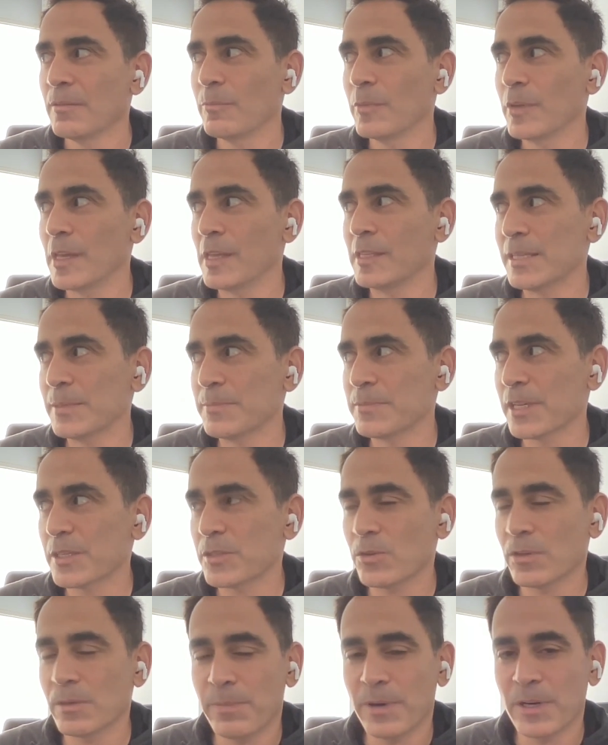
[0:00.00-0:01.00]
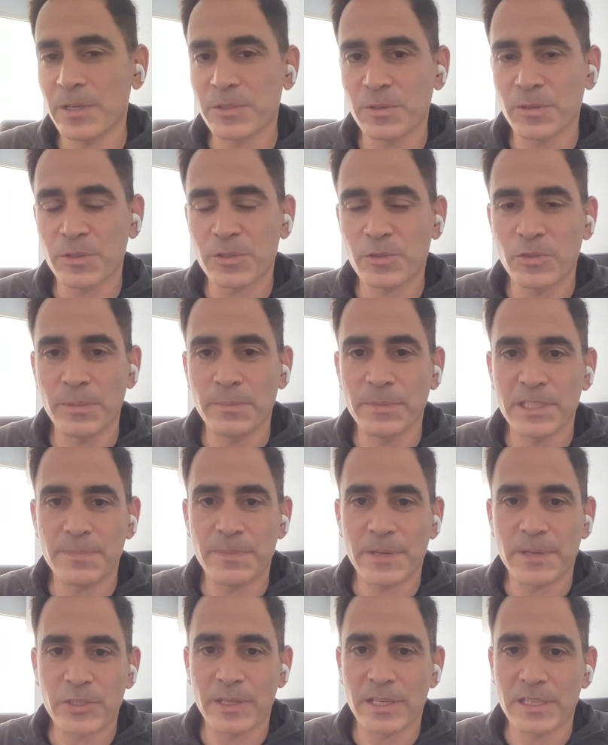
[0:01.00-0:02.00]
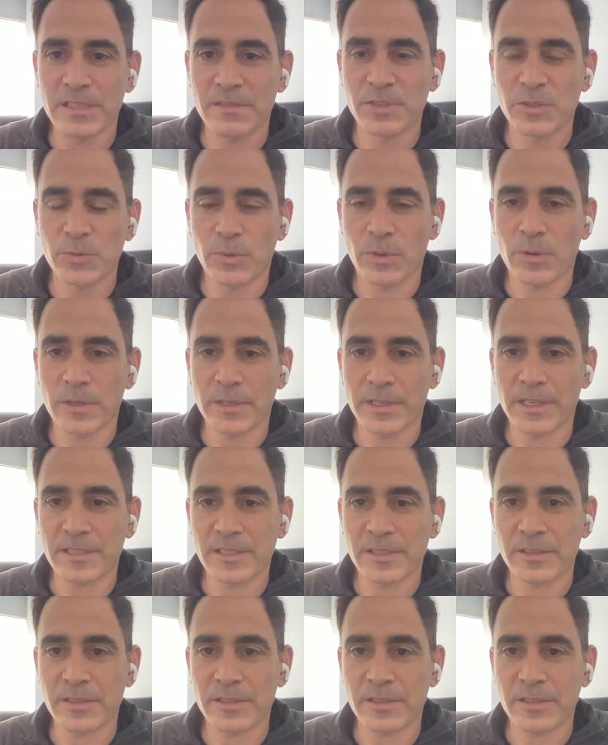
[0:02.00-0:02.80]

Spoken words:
it seems like certain parts are extremely specialized, visual cortex,